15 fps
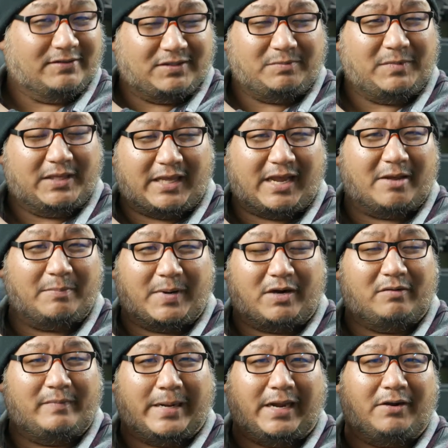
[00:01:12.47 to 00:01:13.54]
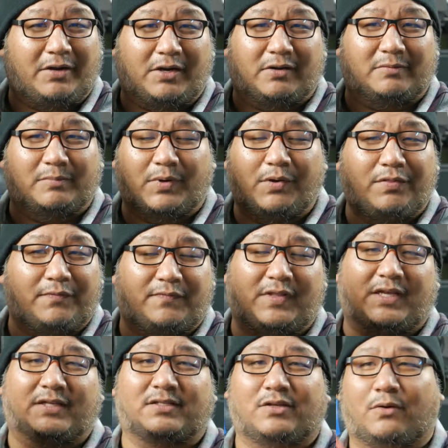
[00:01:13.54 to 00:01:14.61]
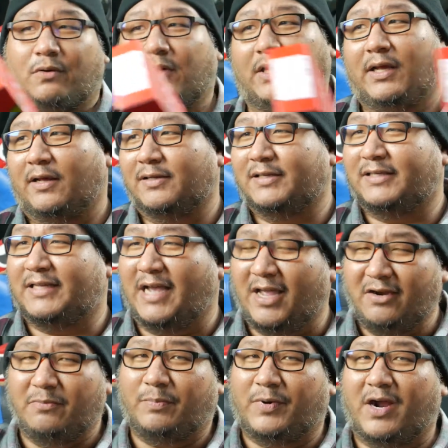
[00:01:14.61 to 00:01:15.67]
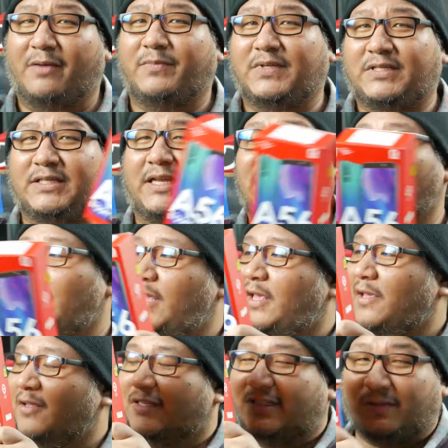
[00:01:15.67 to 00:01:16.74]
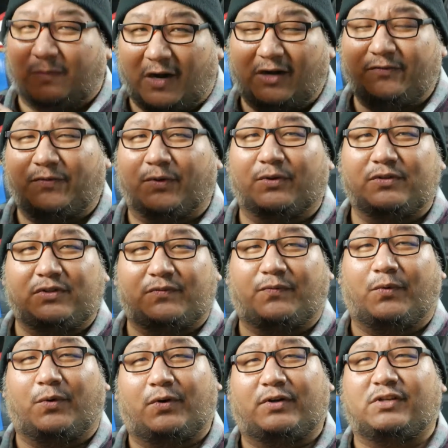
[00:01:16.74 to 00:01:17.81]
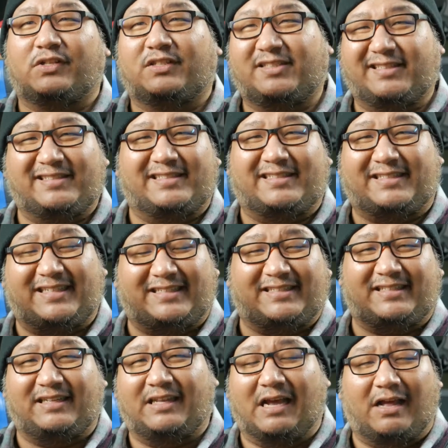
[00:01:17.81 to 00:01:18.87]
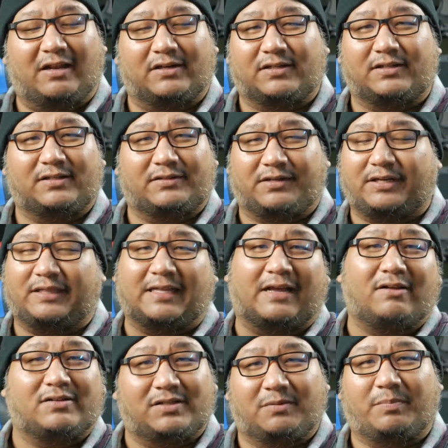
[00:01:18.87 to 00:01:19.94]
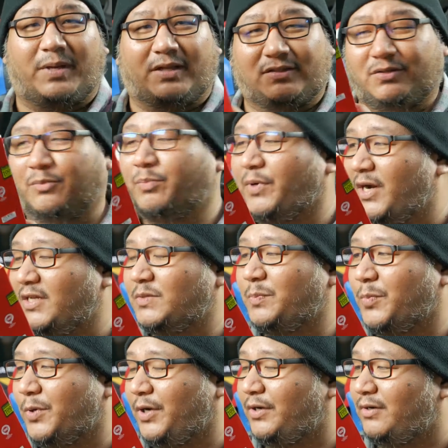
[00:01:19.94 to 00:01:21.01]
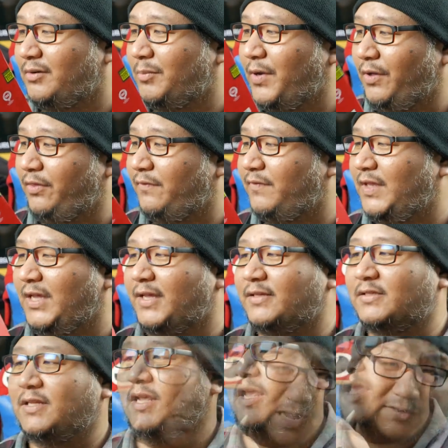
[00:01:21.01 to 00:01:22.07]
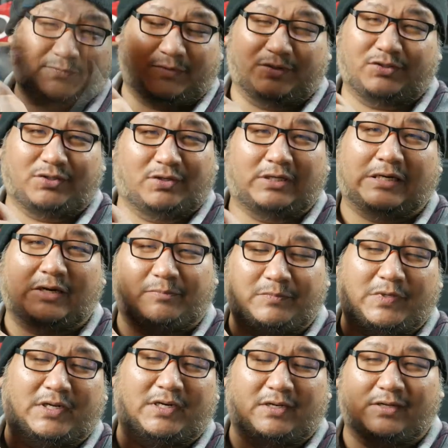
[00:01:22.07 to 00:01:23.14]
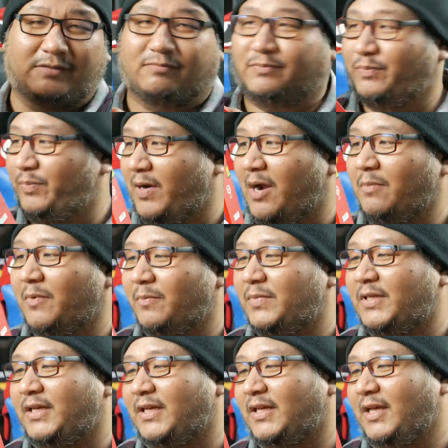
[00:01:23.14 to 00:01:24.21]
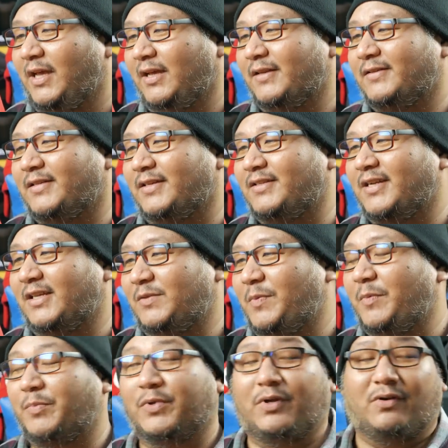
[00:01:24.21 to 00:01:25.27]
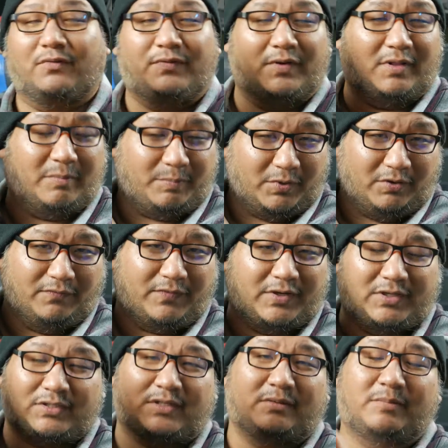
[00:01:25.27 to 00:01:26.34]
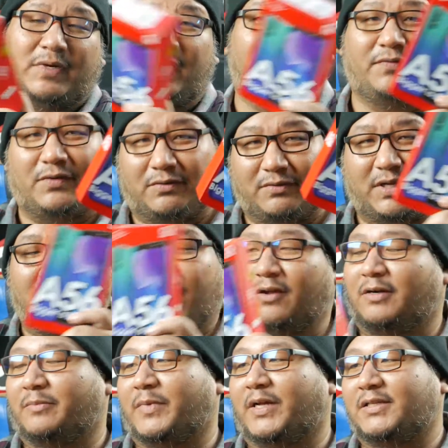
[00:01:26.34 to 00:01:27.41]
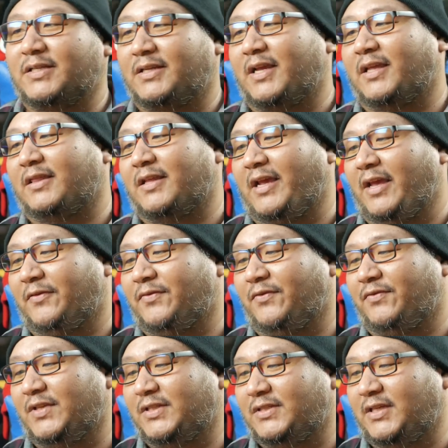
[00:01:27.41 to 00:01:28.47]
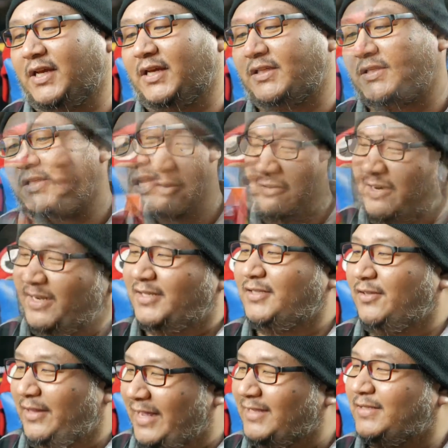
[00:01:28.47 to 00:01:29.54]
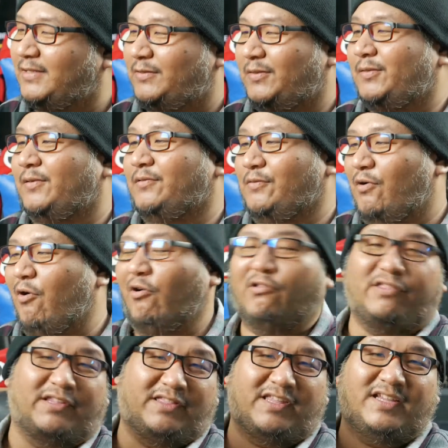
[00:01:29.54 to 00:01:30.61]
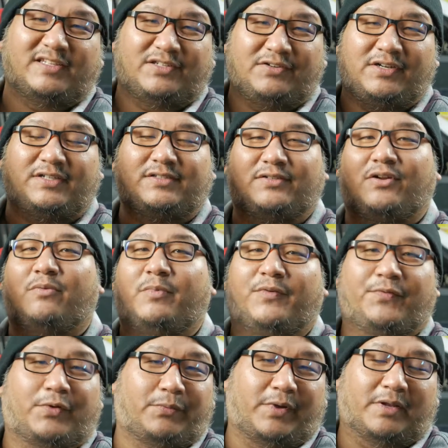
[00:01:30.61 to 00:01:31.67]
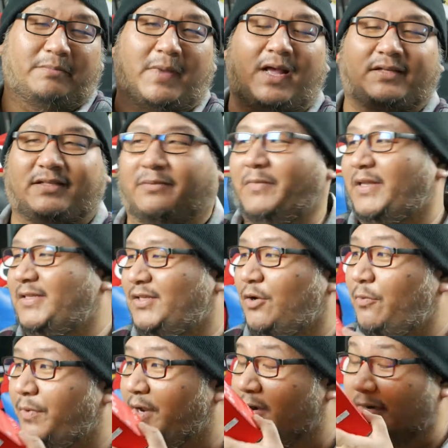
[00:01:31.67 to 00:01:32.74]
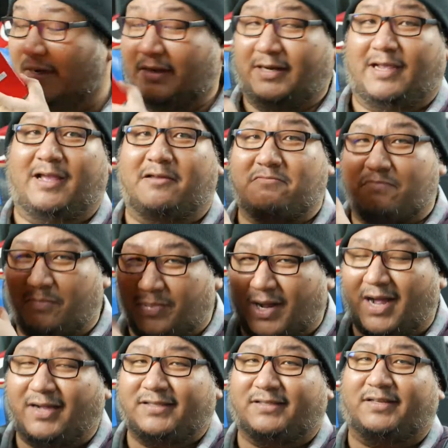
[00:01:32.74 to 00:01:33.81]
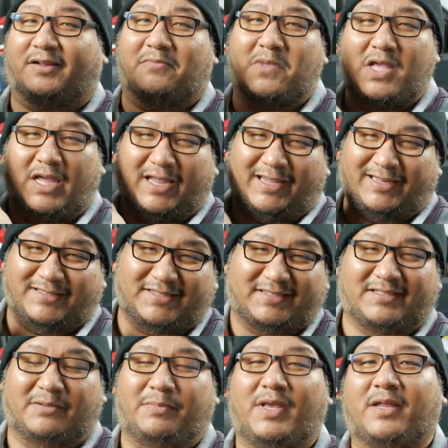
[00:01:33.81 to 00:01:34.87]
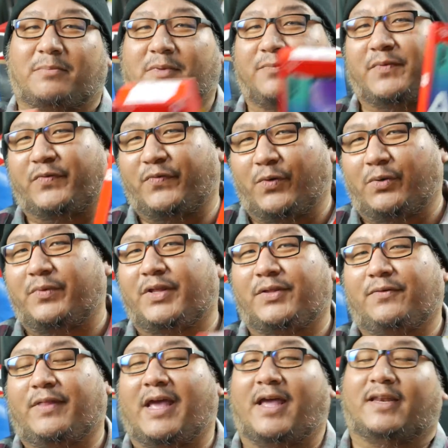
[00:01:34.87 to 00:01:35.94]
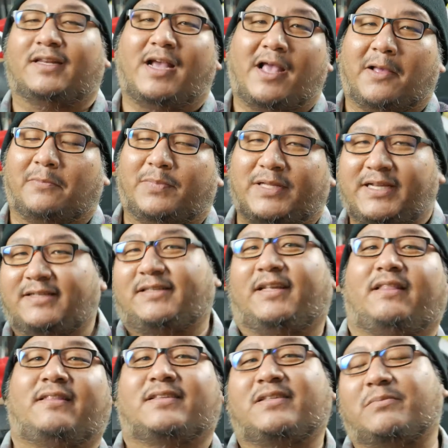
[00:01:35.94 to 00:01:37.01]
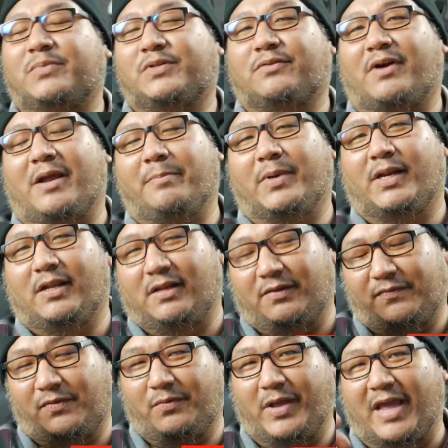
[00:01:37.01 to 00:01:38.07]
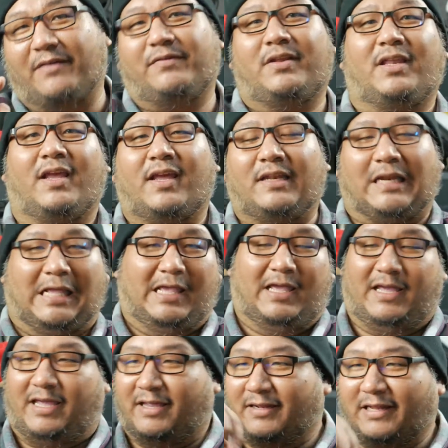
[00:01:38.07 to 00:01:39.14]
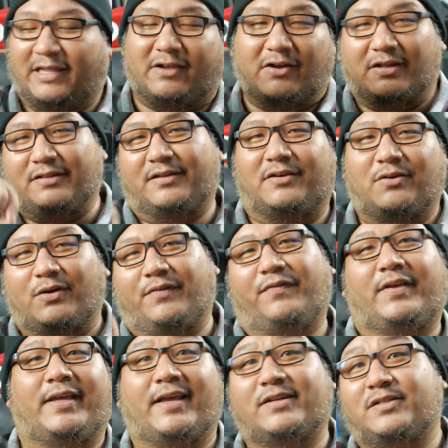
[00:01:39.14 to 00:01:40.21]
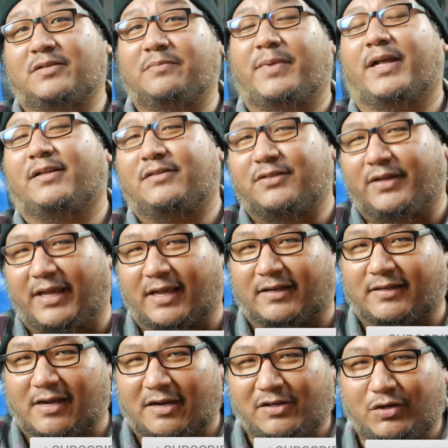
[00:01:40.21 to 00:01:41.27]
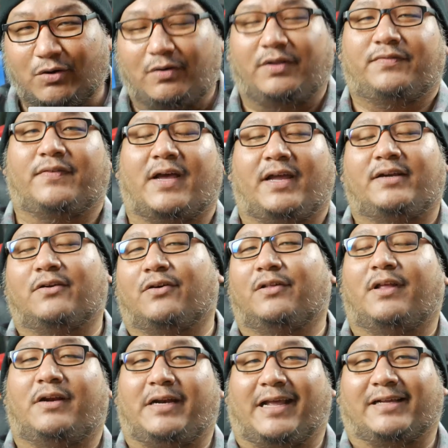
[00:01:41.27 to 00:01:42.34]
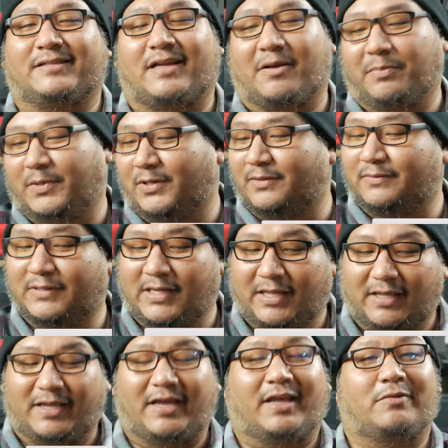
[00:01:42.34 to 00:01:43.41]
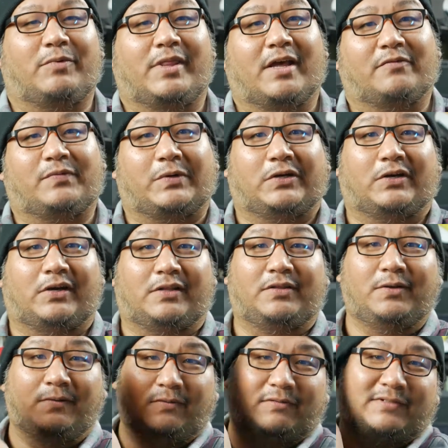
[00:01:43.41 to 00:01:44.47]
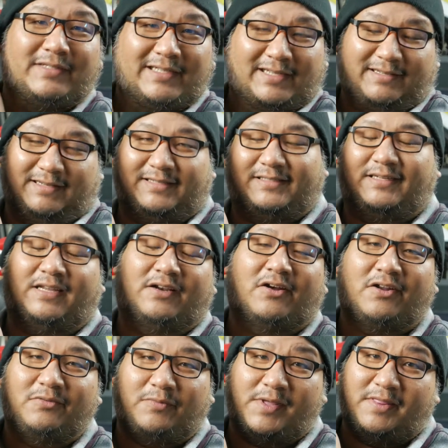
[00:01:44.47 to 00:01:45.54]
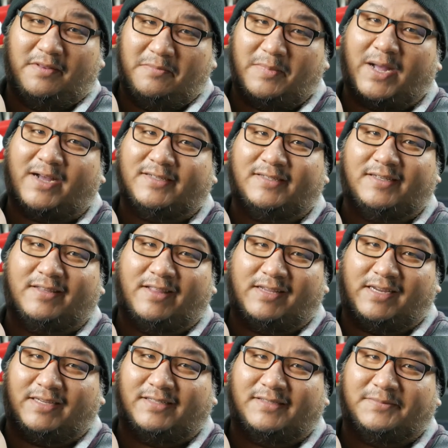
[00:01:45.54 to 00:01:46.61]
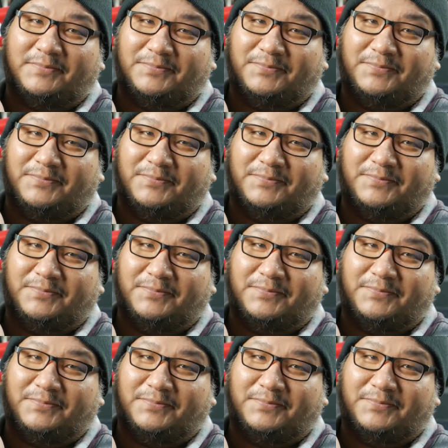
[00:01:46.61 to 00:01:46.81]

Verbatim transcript: milliamp hour battery on both of these. So kind of promising smartphones for just a $60, 3,000 peso price point on both of these. I for sure am gonna probably suggest people go for the Pro version, but if you're really on a budget, get the A56. All right, so that's all the things you need to know before we unbox them, and so we are gonna unbox them in just a bit. But before we do that, please hit the subscribe button if you haven't yet, and click on the notification bell to get notified on our next upload. And without further ado, let's get on with unboxing these.